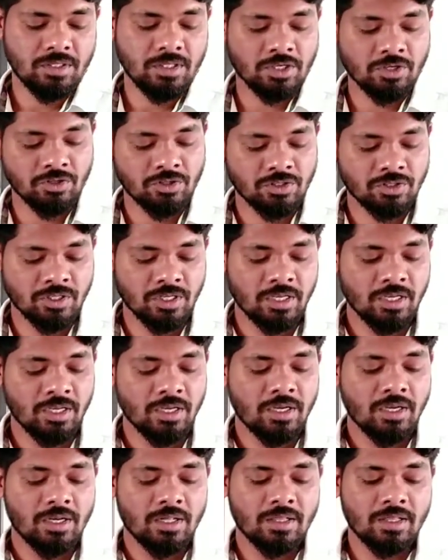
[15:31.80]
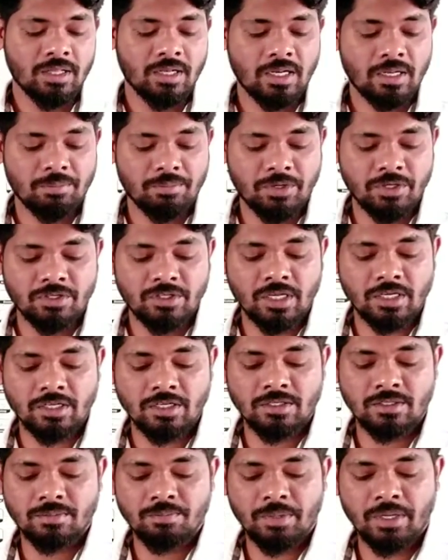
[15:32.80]
You could see the numbers
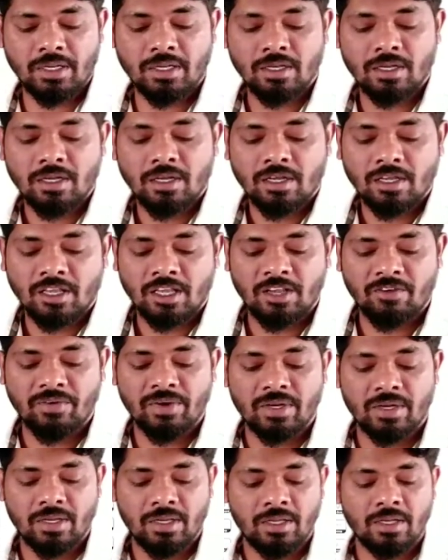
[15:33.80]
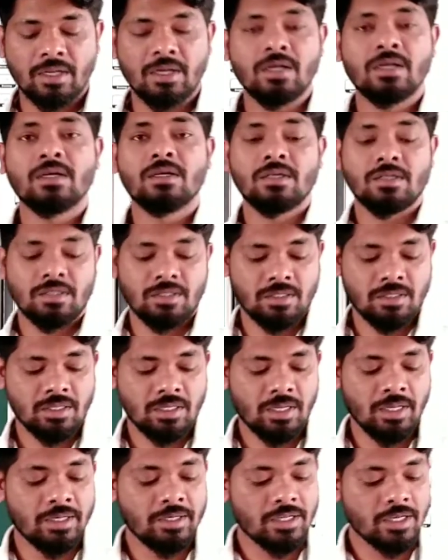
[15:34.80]
that is being given in an
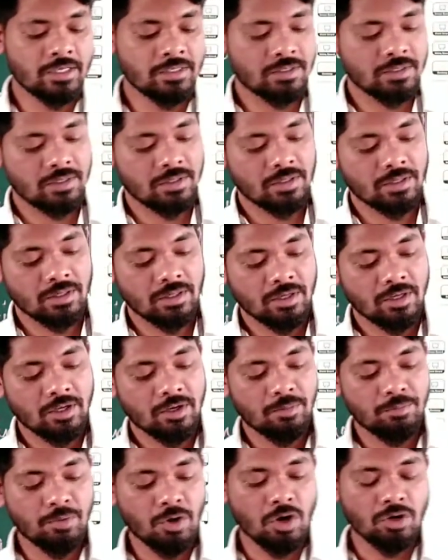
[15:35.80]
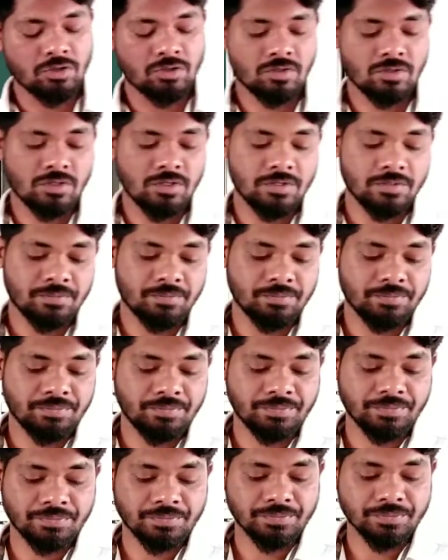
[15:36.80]
index box.
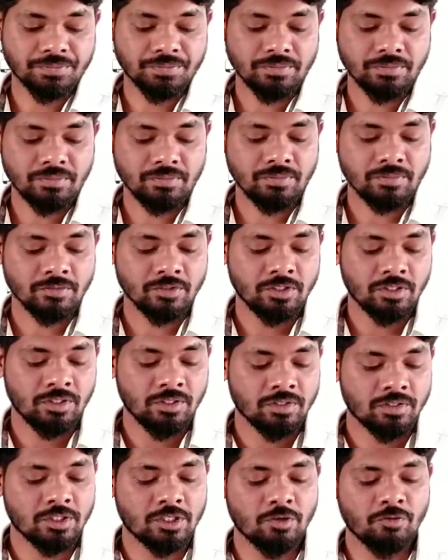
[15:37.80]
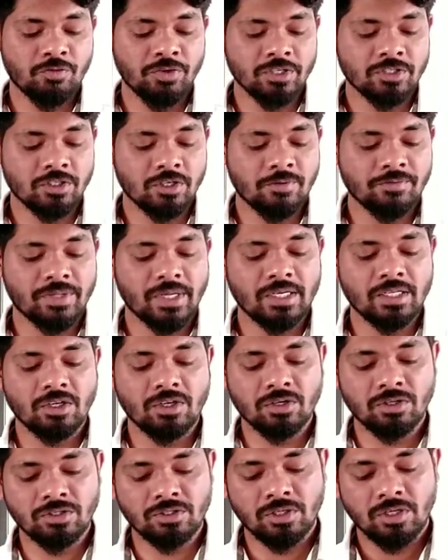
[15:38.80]
So definition of that
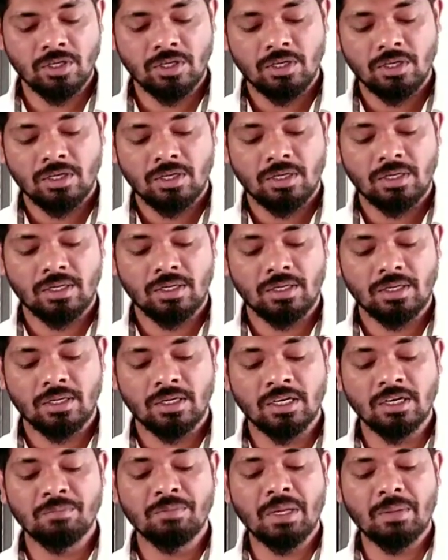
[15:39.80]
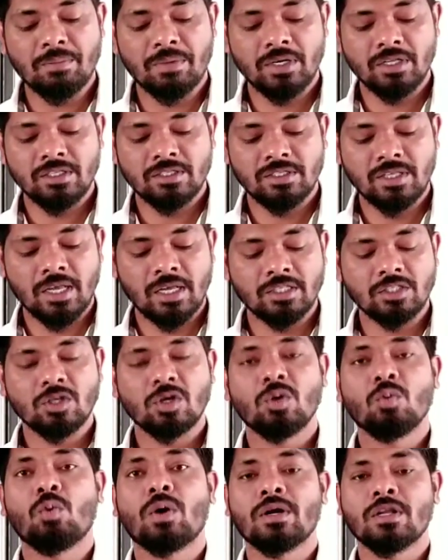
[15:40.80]
you could remember is
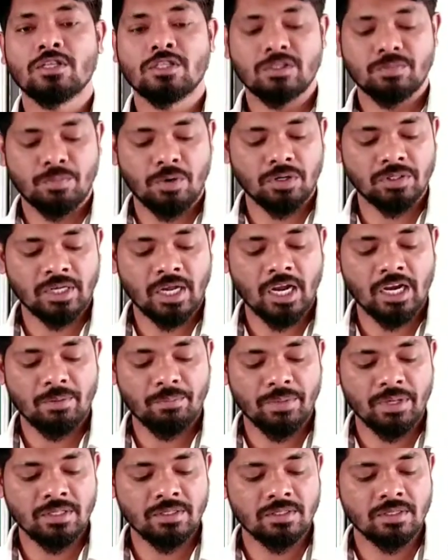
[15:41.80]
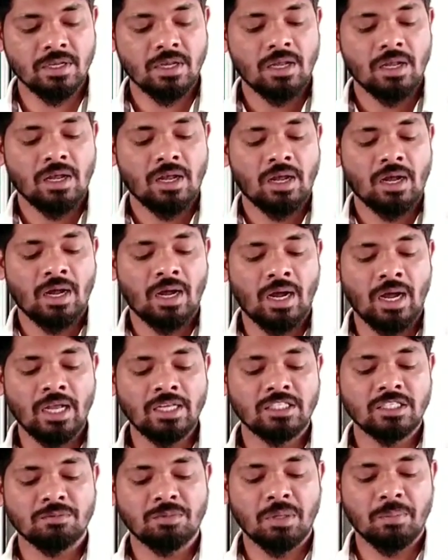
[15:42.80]
that what is spot height means?
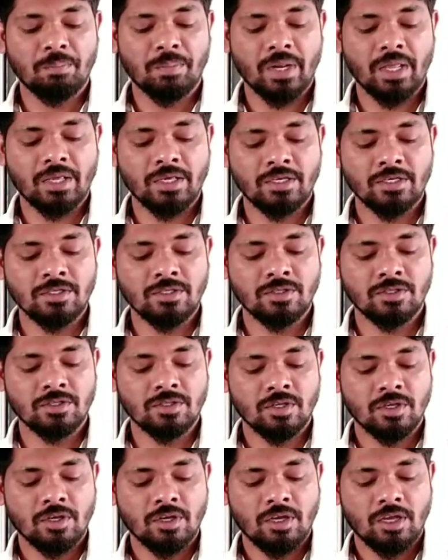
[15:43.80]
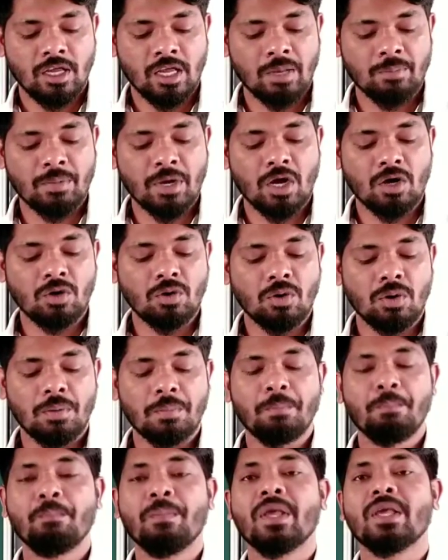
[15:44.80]
Height of a place
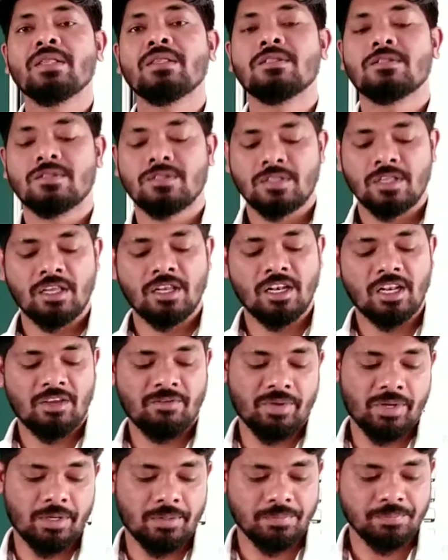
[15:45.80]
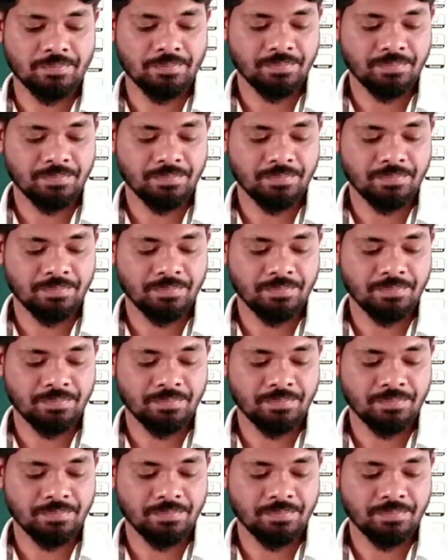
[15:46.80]
above mean sea level.